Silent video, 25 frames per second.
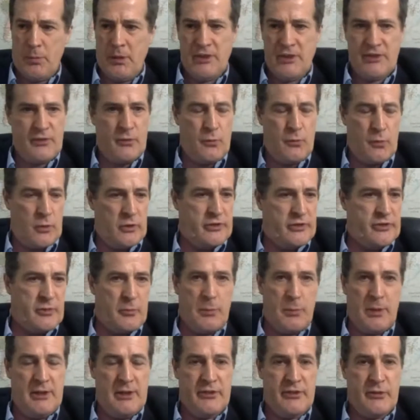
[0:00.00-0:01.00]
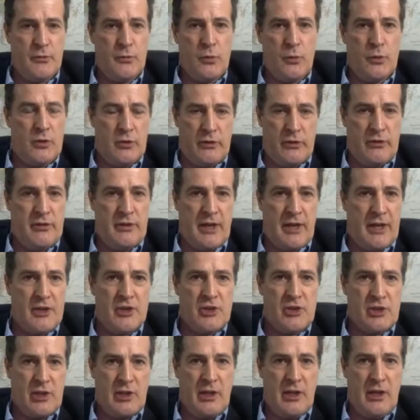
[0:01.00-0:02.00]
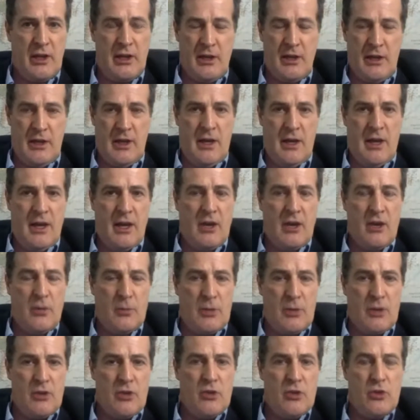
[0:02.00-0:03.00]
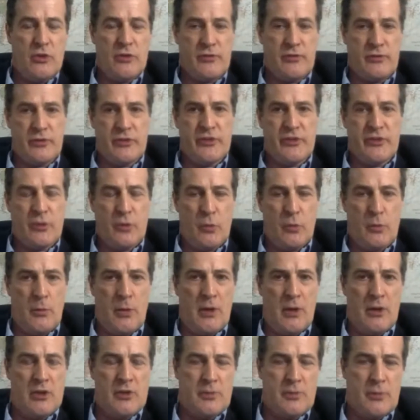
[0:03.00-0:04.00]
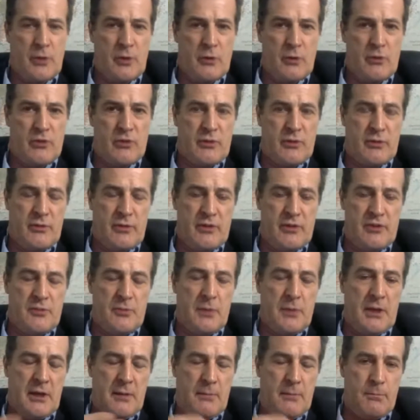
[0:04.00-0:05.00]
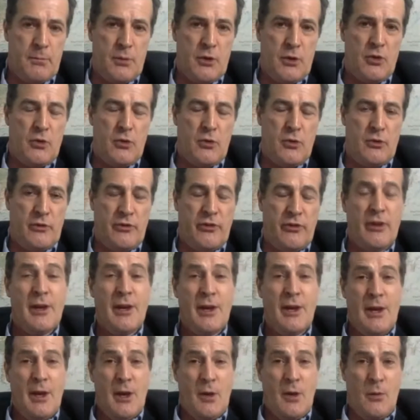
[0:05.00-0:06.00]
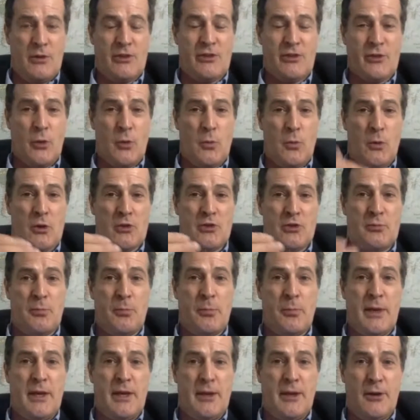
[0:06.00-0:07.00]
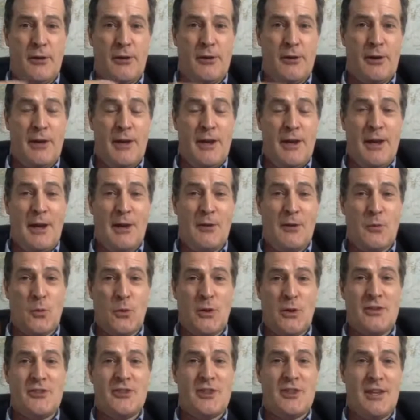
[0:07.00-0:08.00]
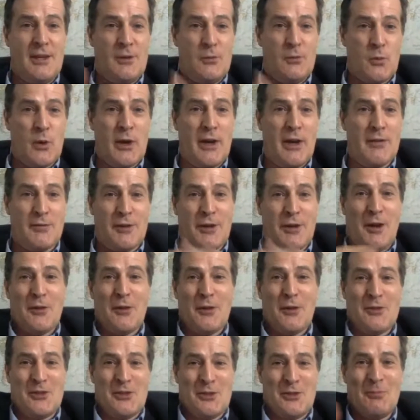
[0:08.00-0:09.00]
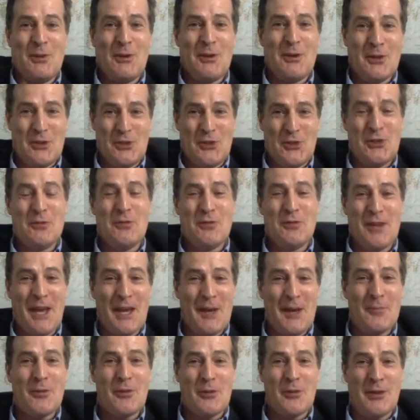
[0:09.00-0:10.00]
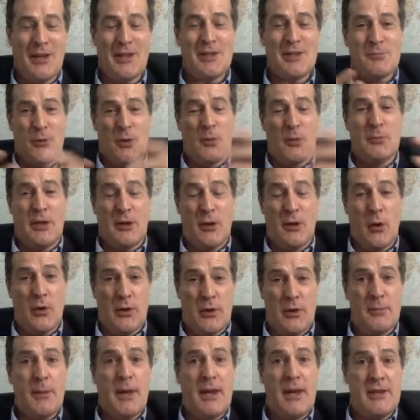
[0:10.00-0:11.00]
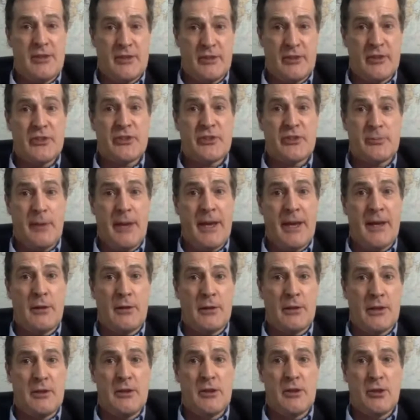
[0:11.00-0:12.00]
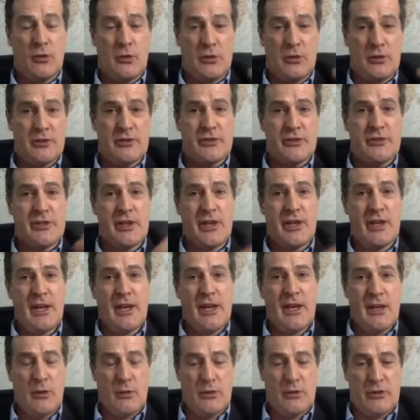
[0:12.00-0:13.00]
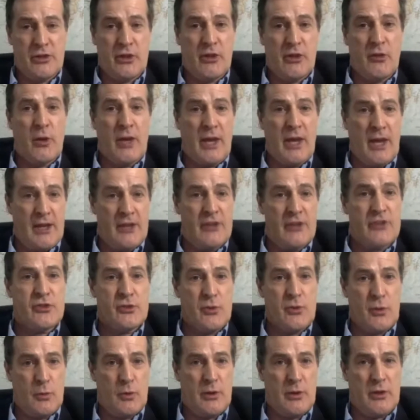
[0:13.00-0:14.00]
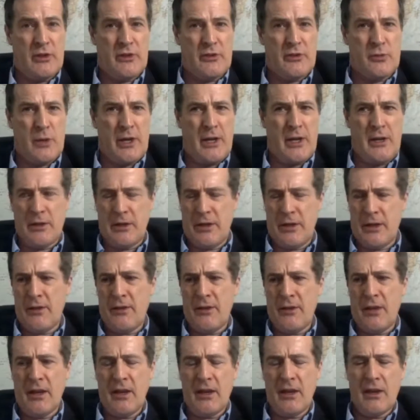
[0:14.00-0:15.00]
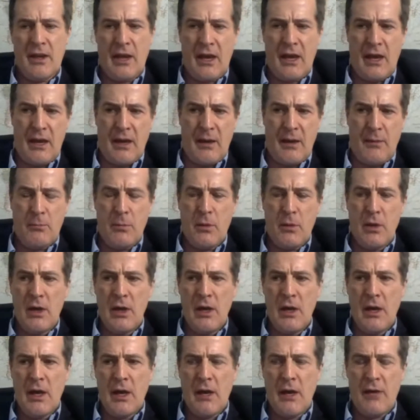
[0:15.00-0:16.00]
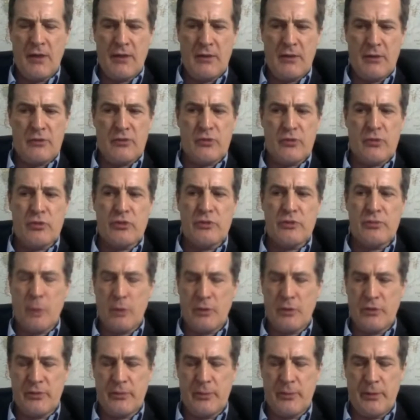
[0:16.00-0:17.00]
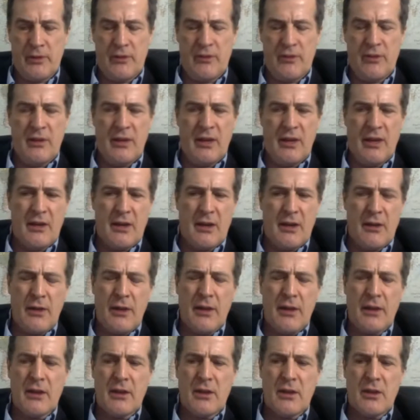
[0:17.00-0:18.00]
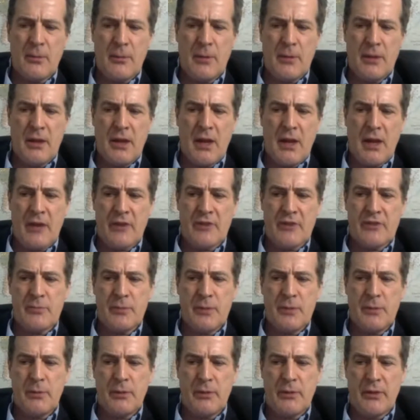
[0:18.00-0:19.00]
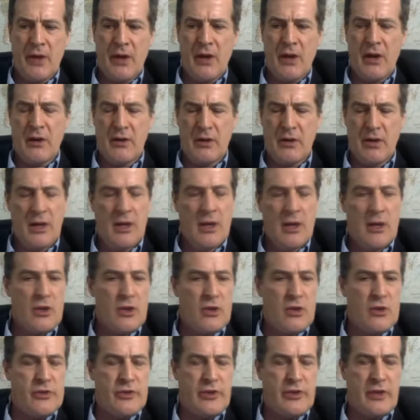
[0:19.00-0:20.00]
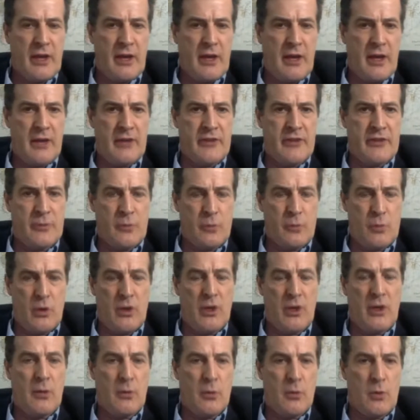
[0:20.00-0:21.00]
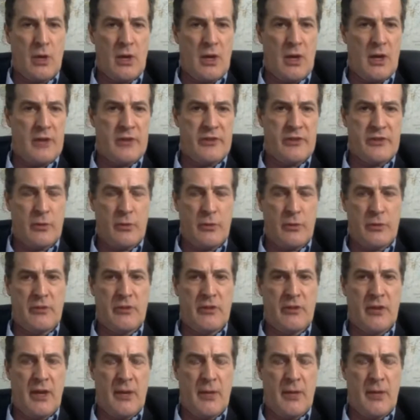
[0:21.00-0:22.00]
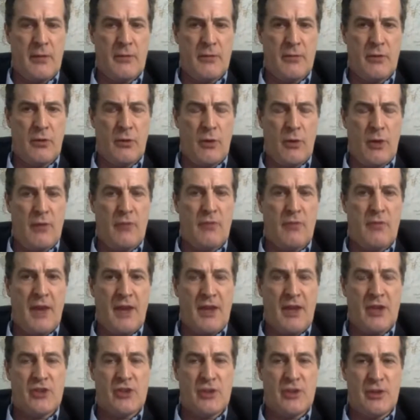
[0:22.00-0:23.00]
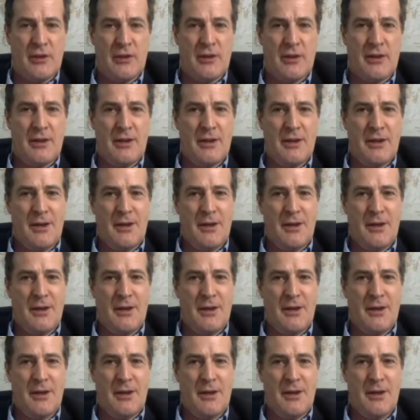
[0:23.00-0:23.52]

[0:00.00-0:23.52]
piece of wood's a piece of wood, and actually it could be used for so much. But also, if it's been imbued with so much beer and whiskey and whatever other spirits you've kept in it, it's probably got an amazing smell, and there's a great history with it as well. And I think there's a responsibility there. And I think, the cask people that are using casks and working with casks all the time have a great affection.